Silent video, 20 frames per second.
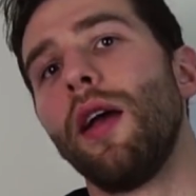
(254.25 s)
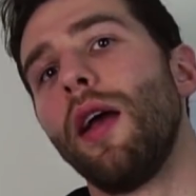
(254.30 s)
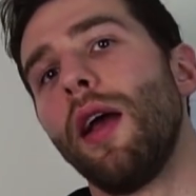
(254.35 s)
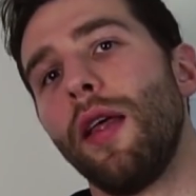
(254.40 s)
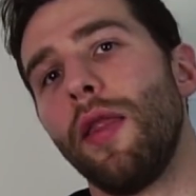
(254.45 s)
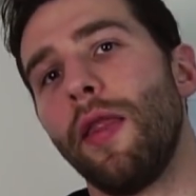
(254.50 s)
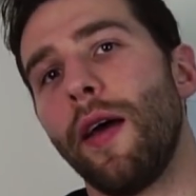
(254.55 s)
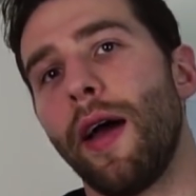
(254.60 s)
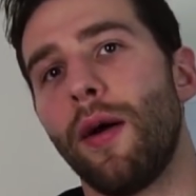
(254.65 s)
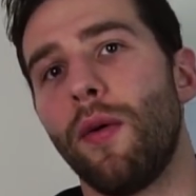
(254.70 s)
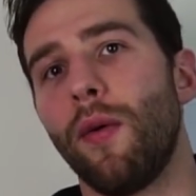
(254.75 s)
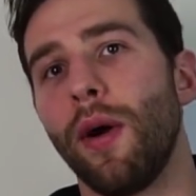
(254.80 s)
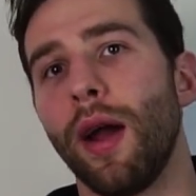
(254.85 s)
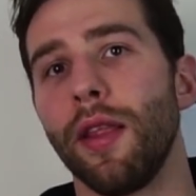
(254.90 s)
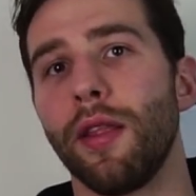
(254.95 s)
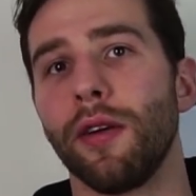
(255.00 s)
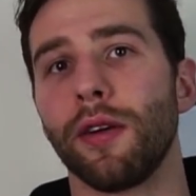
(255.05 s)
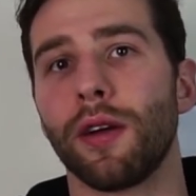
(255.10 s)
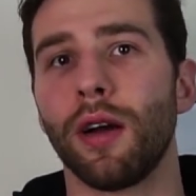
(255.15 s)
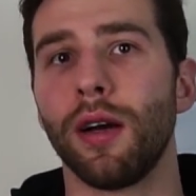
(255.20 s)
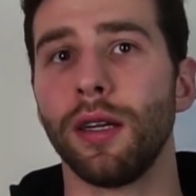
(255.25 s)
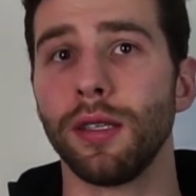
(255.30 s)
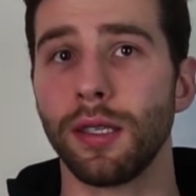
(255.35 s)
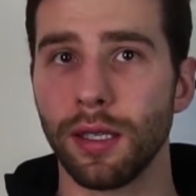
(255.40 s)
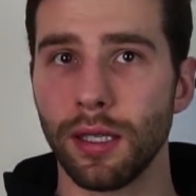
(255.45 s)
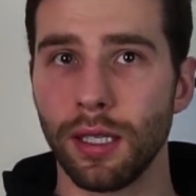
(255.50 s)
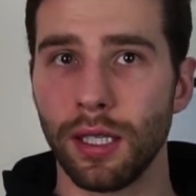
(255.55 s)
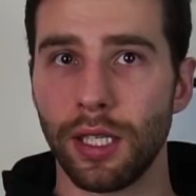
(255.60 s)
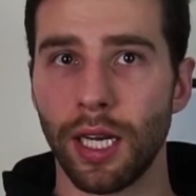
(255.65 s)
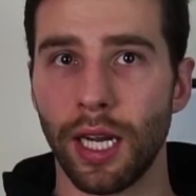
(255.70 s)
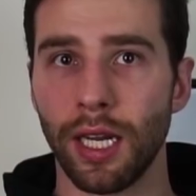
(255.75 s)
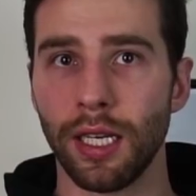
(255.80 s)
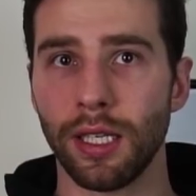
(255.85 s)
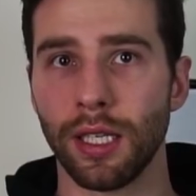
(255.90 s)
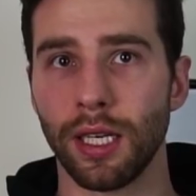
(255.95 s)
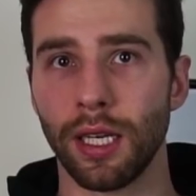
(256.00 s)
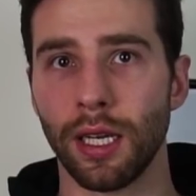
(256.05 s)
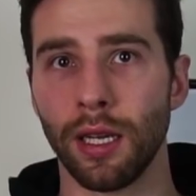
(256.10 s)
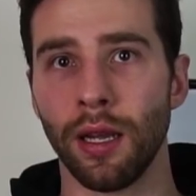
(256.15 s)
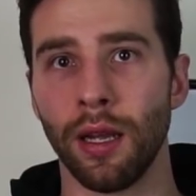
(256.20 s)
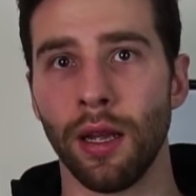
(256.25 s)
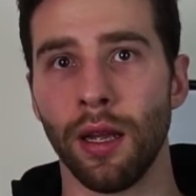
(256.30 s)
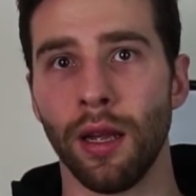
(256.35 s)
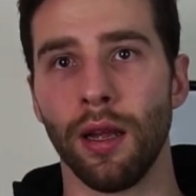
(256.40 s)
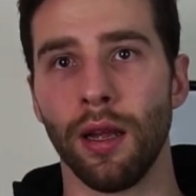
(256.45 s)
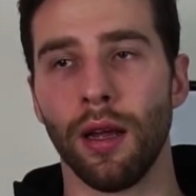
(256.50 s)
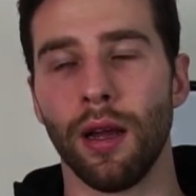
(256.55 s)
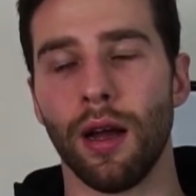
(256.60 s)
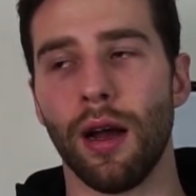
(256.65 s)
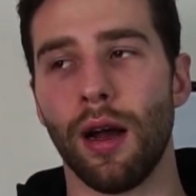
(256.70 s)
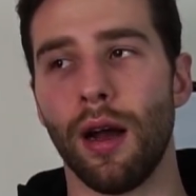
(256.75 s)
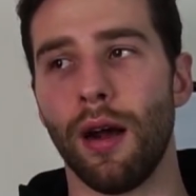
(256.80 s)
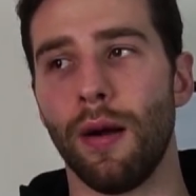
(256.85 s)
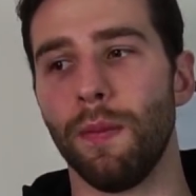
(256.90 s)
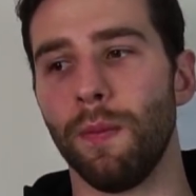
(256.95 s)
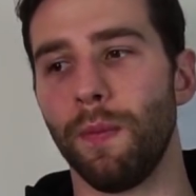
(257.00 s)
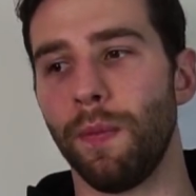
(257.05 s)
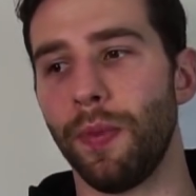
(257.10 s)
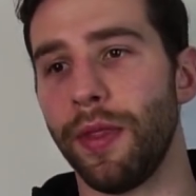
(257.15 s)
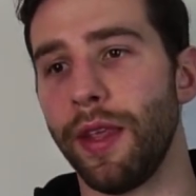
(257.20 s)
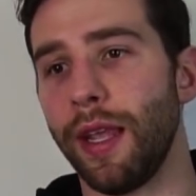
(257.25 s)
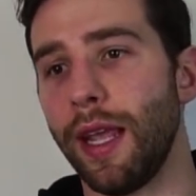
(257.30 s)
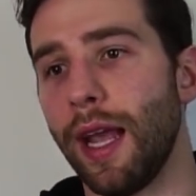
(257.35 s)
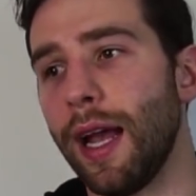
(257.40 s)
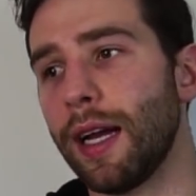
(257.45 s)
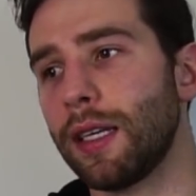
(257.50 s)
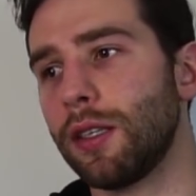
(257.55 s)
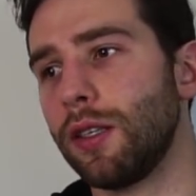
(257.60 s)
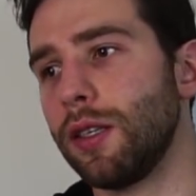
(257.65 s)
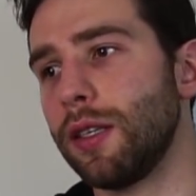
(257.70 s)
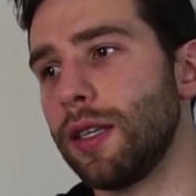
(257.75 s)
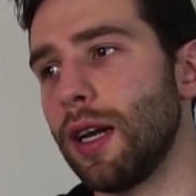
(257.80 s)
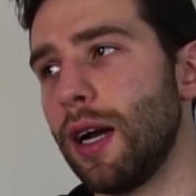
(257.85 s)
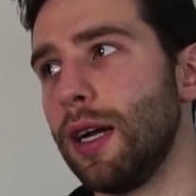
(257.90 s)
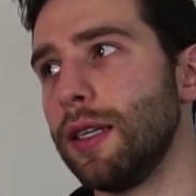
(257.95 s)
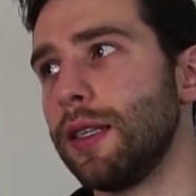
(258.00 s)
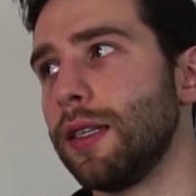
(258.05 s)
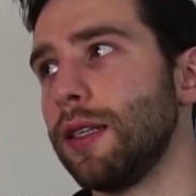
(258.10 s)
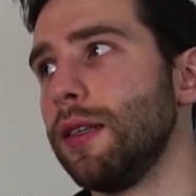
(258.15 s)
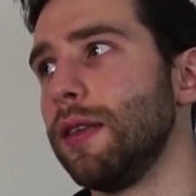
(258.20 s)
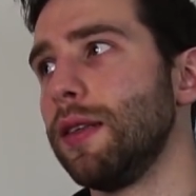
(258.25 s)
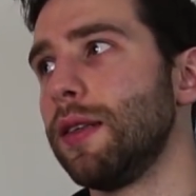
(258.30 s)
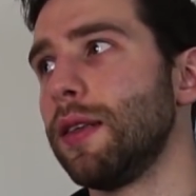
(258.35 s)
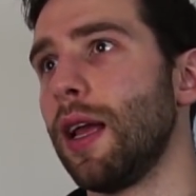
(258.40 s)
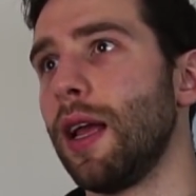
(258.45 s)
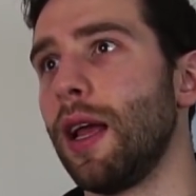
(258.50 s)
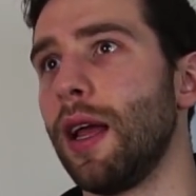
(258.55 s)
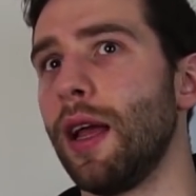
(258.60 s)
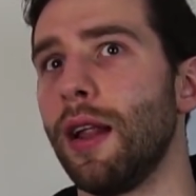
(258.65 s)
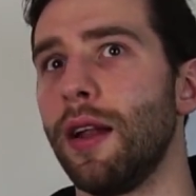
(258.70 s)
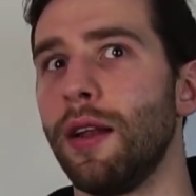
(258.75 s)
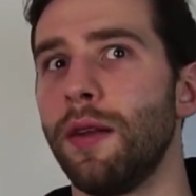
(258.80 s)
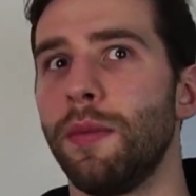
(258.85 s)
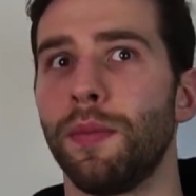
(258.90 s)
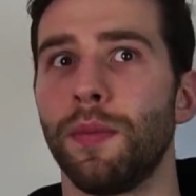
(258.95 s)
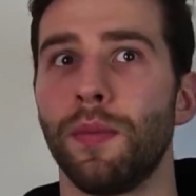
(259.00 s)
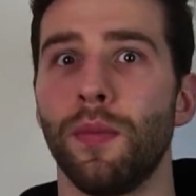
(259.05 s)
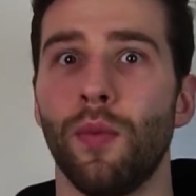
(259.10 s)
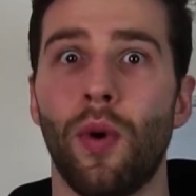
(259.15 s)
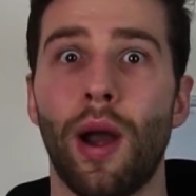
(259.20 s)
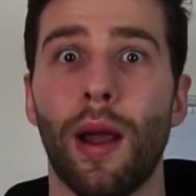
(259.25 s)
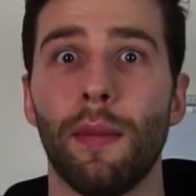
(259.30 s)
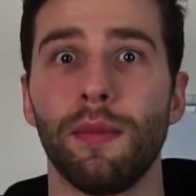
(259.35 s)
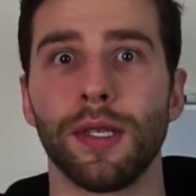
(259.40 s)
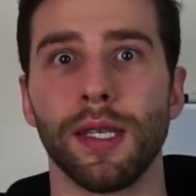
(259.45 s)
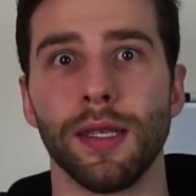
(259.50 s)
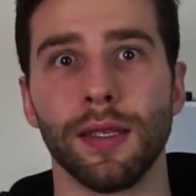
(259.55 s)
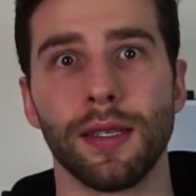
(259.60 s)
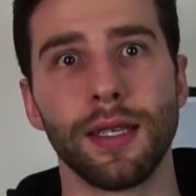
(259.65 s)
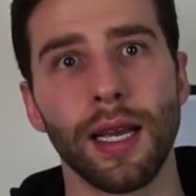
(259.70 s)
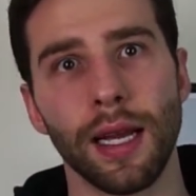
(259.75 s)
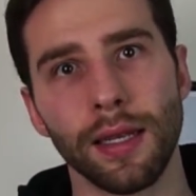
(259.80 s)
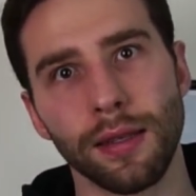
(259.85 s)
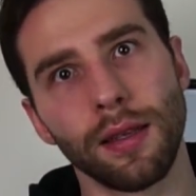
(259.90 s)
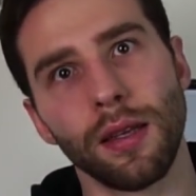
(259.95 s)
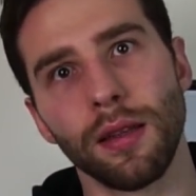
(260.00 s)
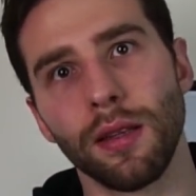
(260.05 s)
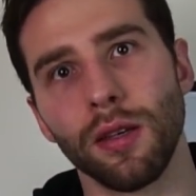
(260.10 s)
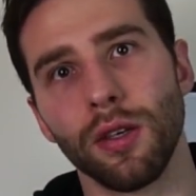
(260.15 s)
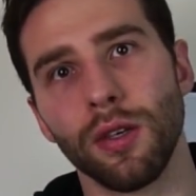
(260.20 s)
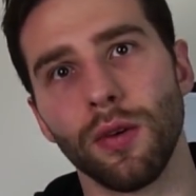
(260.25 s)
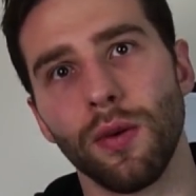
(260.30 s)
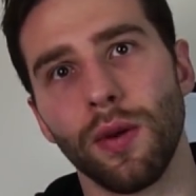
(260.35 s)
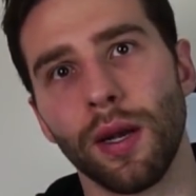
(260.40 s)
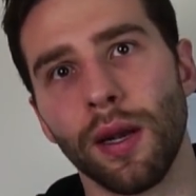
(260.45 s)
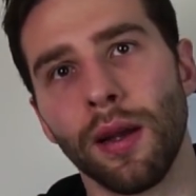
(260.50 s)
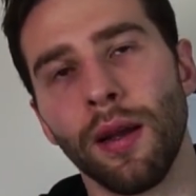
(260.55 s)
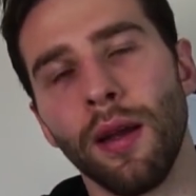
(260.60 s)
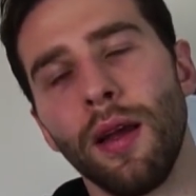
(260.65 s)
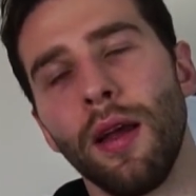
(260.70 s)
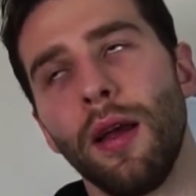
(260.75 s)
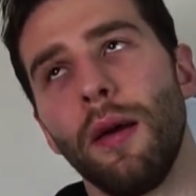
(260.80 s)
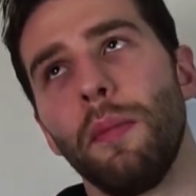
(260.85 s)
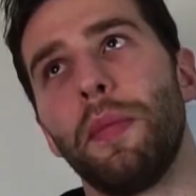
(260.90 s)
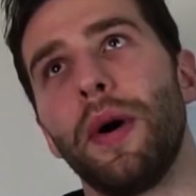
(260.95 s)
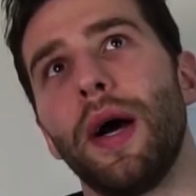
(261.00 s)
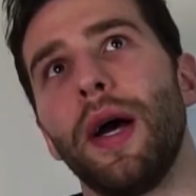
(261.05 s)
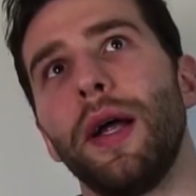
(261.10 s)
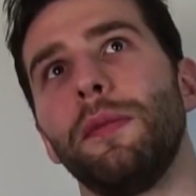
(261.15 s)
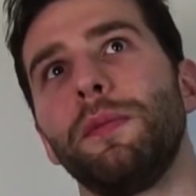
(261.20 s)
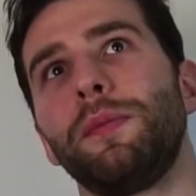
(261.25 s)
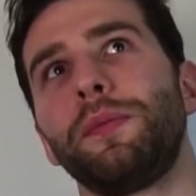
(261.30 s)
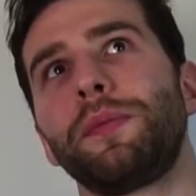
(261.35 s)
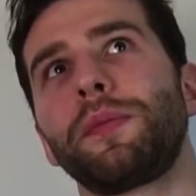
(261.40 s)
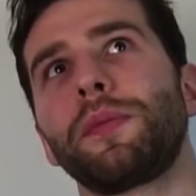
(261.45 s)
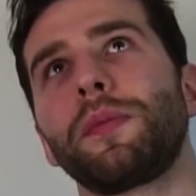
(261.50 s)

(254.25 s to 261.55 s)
and that way they're constantly changing the exercises and reps and sets that they're doing, but